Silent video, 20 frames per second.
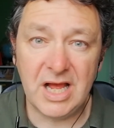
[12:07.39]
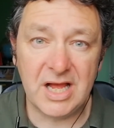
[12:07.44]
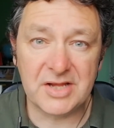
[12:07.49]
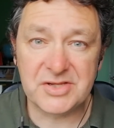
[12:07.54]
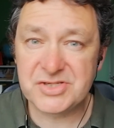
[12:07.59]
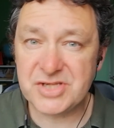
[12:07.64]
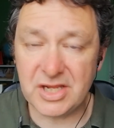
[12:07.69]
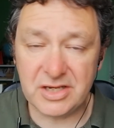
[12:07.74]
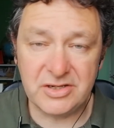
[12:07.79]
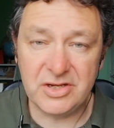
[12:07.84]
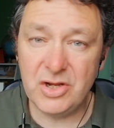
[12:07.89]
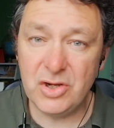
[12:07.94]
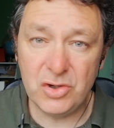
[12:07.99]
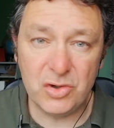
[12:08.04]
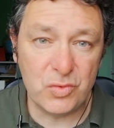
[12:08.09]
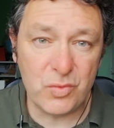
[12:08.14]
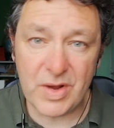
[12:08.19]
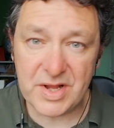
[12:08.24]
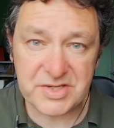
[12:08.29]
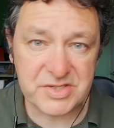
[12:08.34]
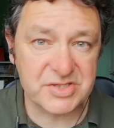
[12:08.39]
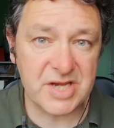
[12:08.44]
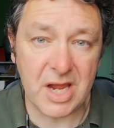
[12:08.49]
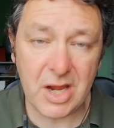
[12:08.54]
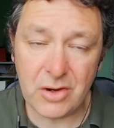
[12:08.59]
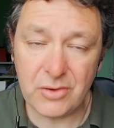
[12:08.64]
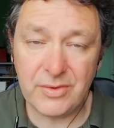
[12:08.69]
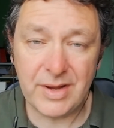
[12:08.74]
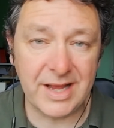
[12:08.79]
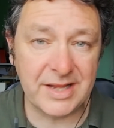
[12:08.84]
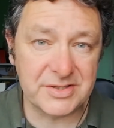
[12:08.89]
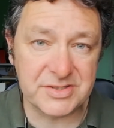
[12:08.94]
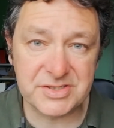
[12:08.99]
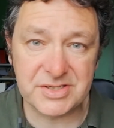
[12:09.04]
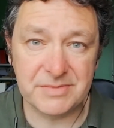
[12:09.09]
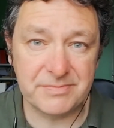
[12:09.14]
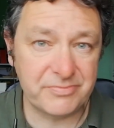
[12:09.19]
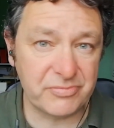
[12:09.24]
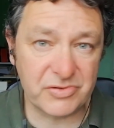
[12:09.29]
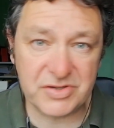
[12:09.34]
Sutton Hoo, Westow, and
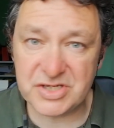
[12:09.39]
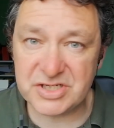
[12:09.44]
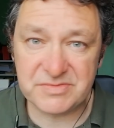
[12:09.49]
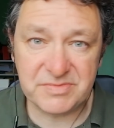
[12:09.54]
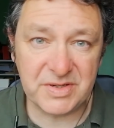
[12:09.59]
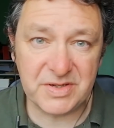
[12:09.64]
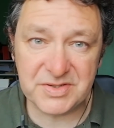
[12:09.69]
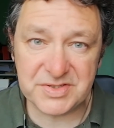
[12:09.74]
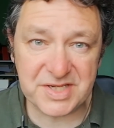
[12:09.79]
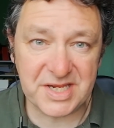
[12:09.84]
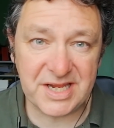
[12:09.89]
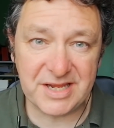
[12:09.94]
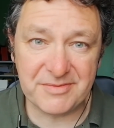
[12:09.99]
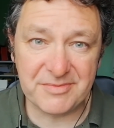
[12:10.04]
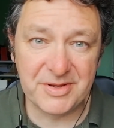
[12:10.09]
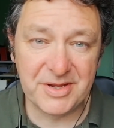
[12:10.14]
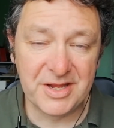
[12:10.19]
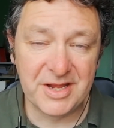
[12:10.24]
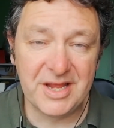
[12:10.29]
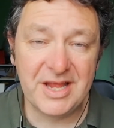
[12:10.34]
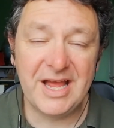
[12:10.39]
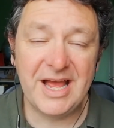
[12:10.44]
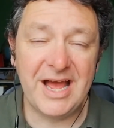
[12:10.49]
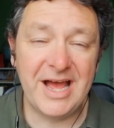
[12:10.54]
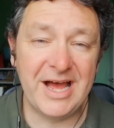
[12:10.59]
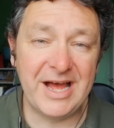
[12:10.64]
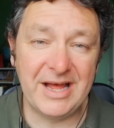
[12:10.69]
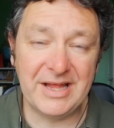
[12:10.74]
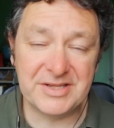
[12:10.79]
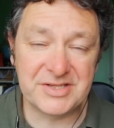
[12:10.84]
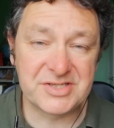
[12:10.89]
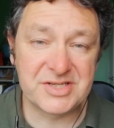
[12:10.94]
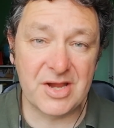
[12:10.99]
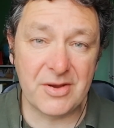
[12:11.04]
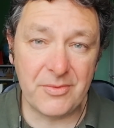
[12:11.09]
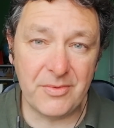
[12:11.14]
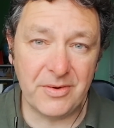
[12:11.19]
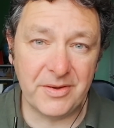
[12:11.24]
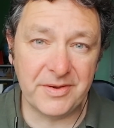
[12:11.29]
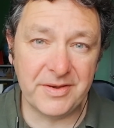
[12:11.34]
British Museum, and
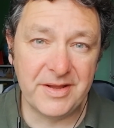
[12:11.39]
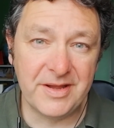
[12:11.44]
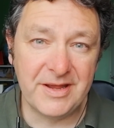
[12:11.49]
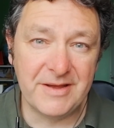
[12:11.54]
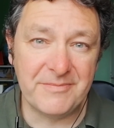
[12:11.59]
so on.